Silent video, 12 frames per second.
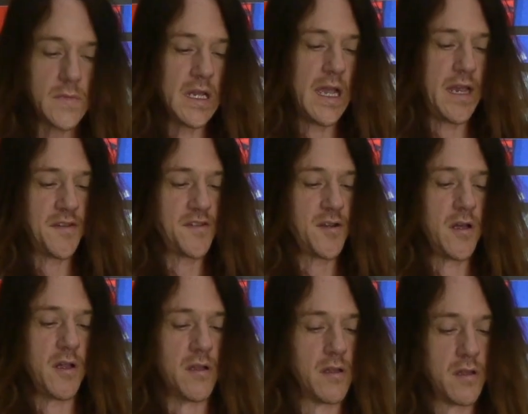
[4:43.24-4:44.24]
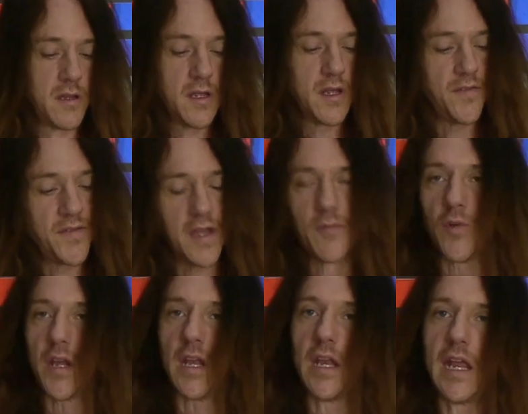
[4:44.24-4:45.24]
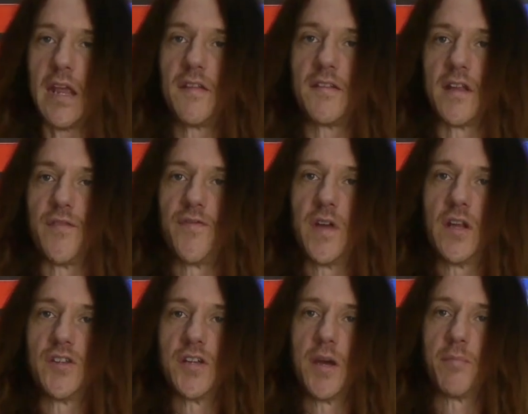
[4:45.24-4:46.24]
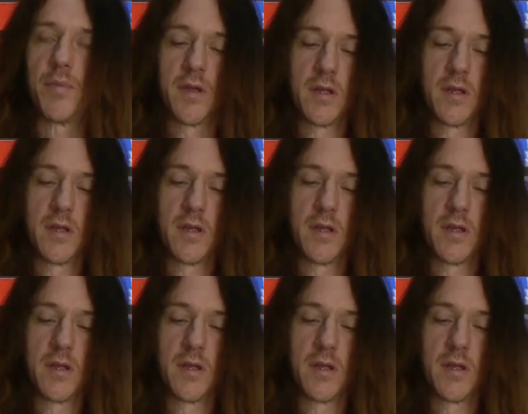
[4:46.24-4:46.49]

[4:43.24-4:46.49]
and install. Then we can easily finish up